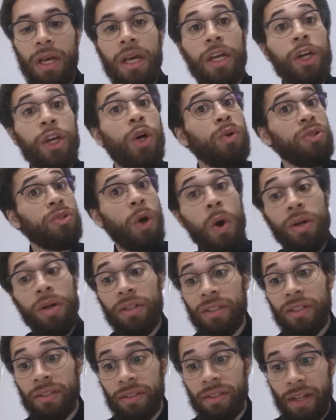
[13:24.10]
It goes
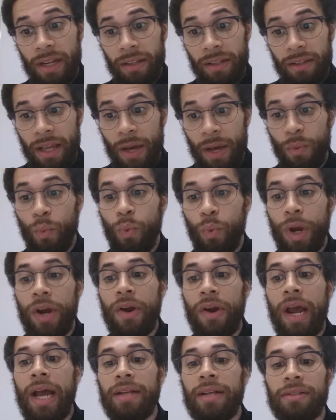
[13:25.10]
on to state that
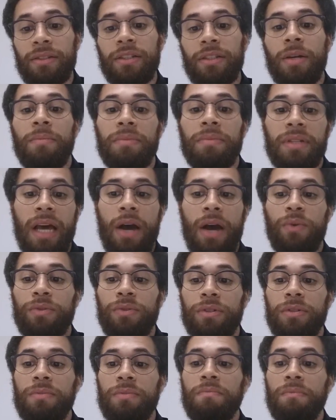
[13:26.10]
whereas some
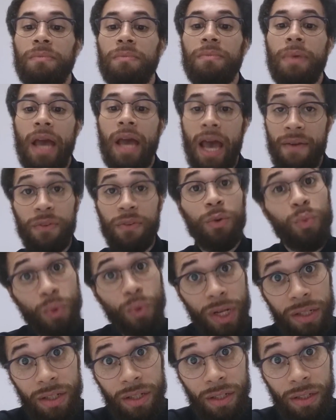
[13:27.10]
doubts have
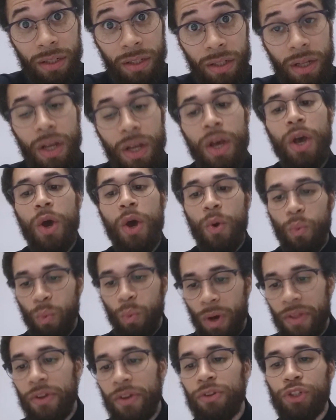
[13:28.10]
arisen
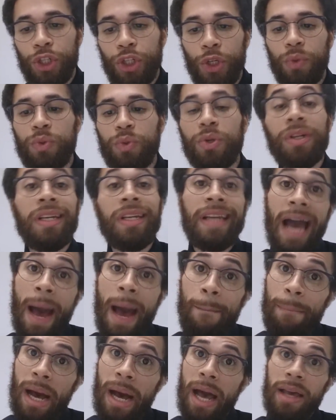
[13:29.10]
whether children
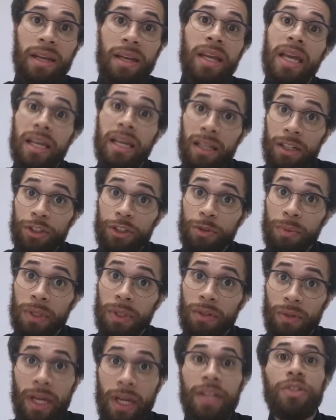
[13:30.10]
got by an
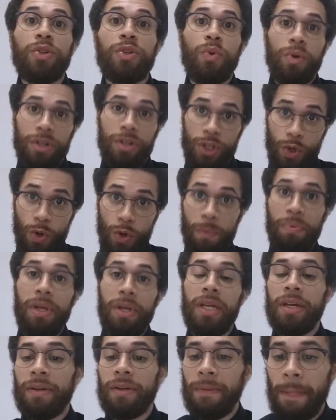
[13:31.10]
Englishman, okay, so a
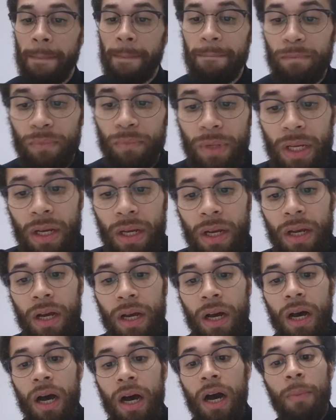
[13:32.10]
European,
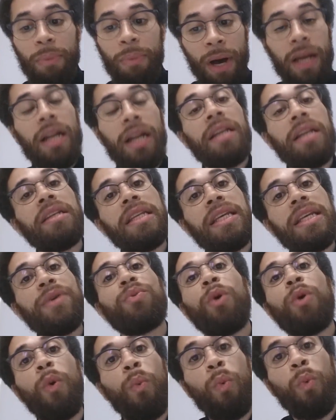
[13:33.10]
upon a
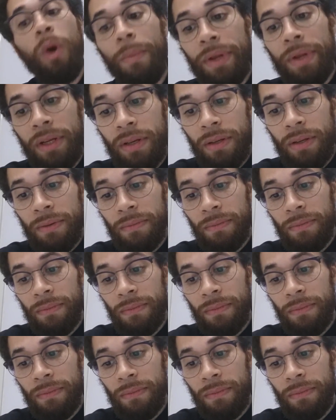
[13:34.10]
Negro woman